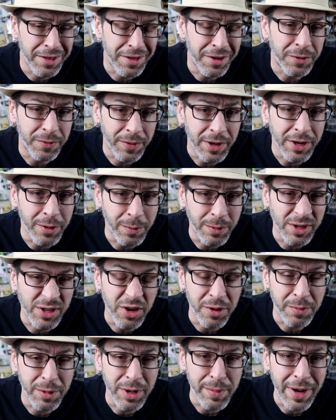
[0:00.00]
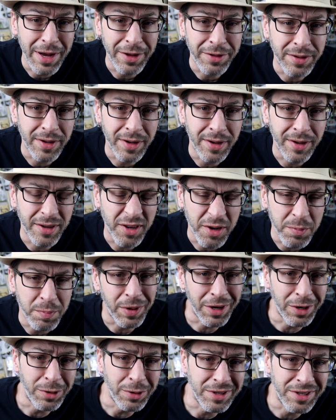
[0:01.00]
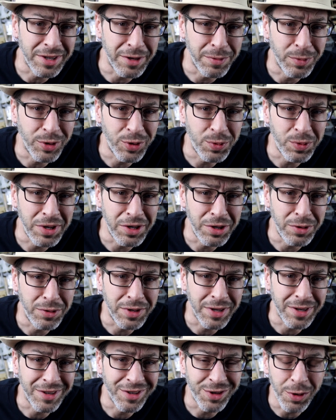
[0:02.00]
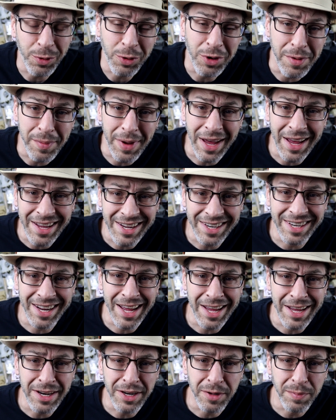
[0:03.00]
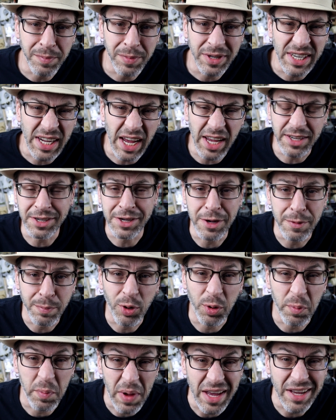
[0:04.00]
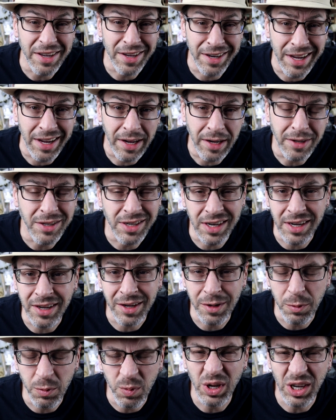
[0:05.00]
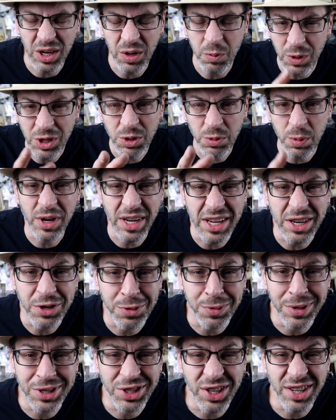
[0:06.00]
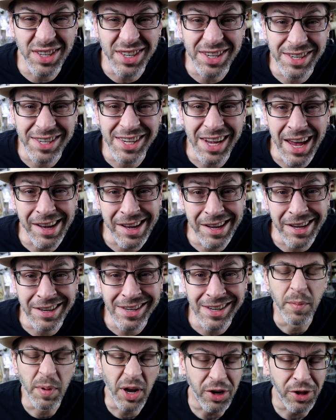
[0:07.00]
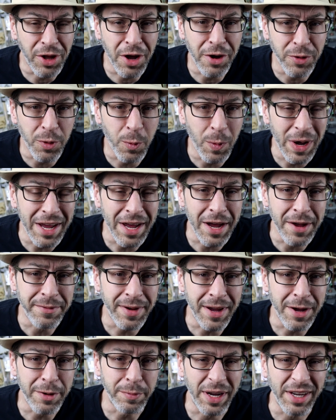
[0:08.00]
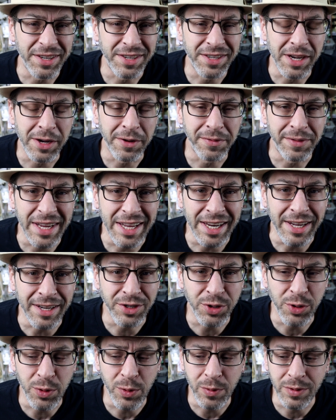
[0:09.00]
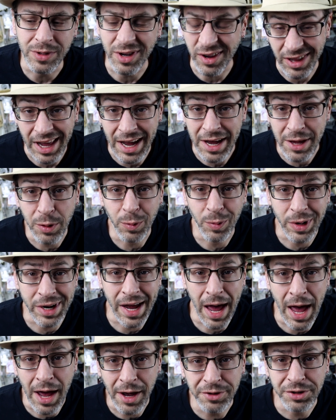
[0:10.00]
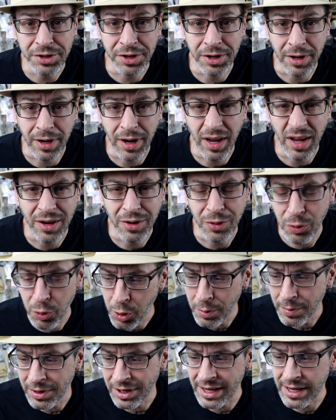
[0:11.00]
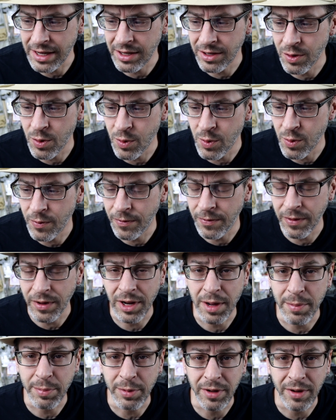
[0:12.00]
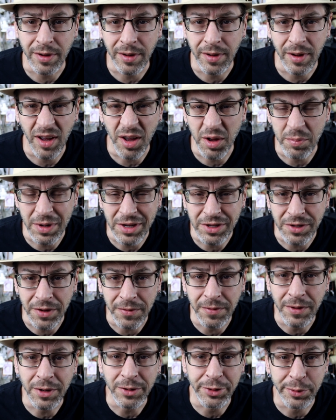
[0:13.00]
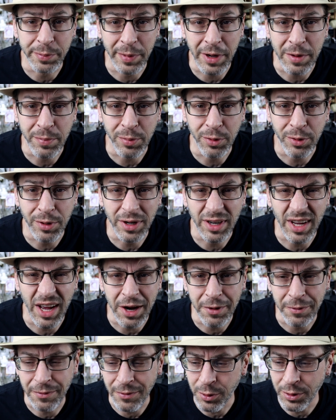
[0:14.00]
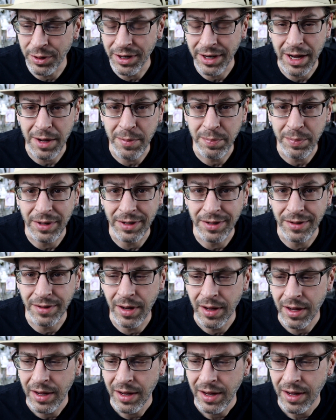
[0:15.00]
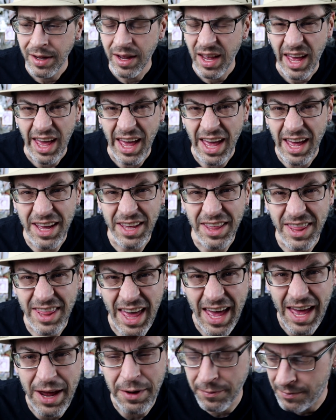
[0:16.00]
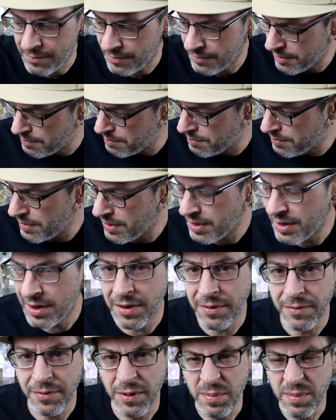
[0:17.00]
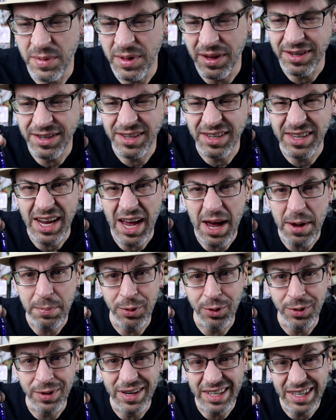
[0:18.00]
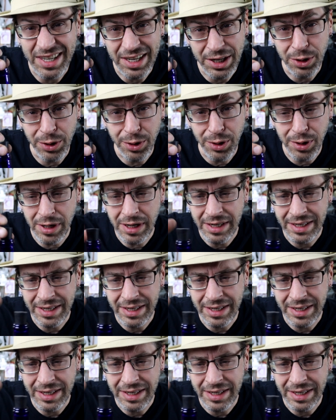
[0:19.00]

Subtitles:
this video was going to be about the comparison between using sodium iodide and potassium permanganate, which we'll get to in just a second. But along the way, I found myself needing to delay the reaction. Normally, you fill up a piece of filter paper and kind of fold it up and hang that from the stopper in here.